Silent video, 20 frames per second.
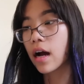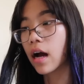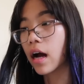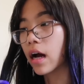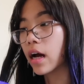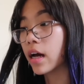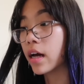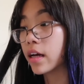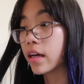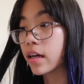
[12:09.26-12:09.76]

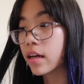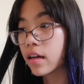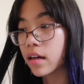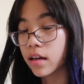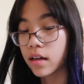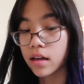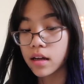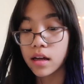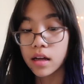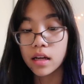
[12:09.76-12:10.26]
I
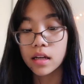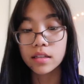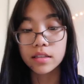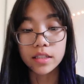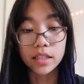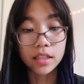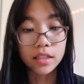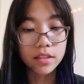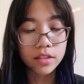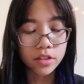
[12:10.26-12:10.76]

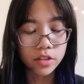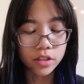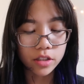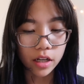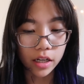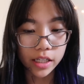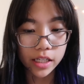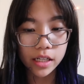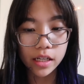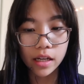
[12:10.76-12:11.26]
didn't
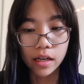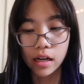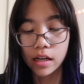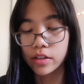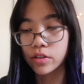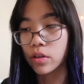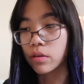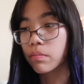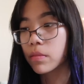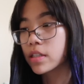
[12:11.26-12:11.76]
study and
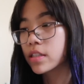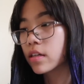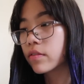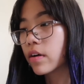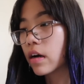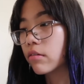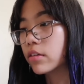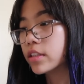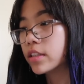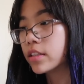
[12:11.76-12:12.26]
I told
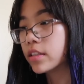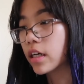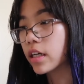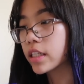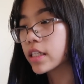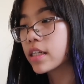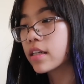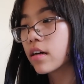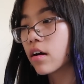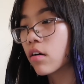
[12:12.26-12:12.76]
myself I would
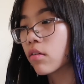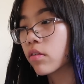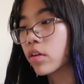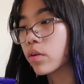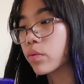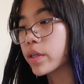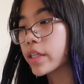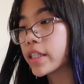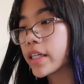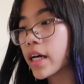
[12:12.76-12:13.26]
study over
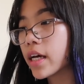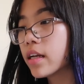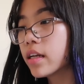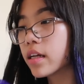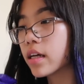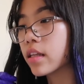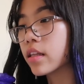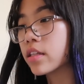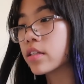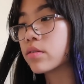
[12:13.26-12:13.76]
the
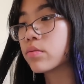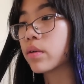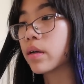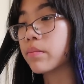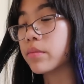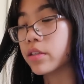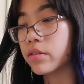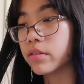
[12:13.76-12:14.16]
weekend, and this is what I'm